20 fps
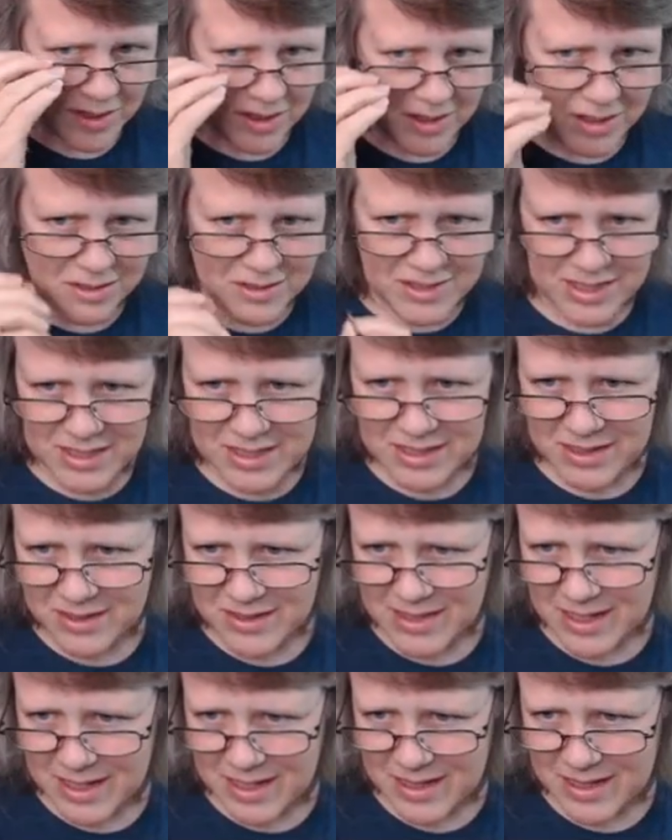little
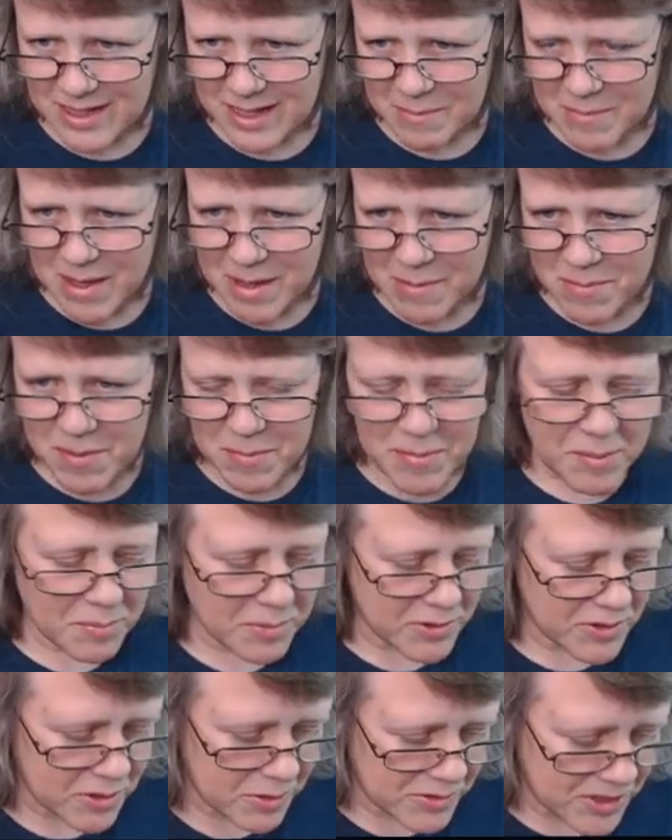details in that maybe
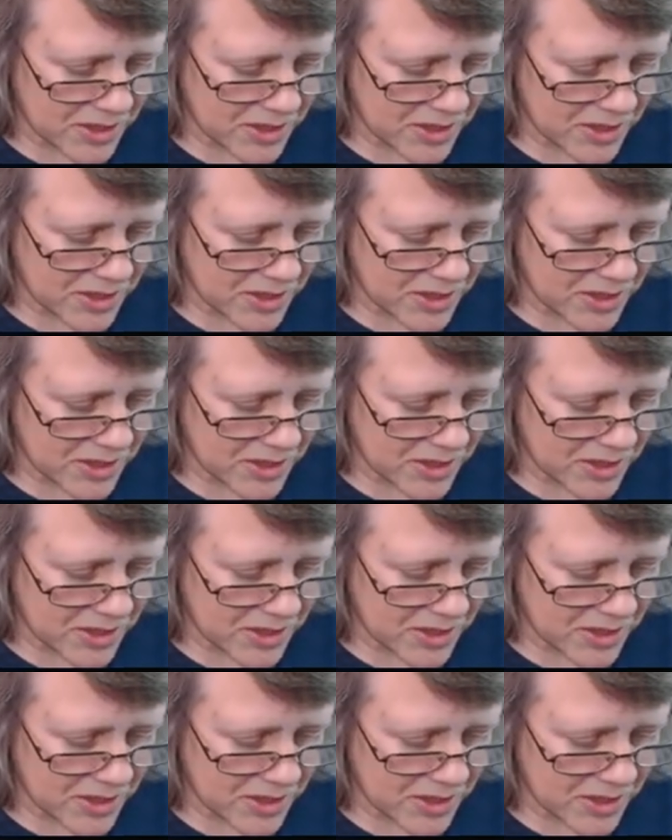people don't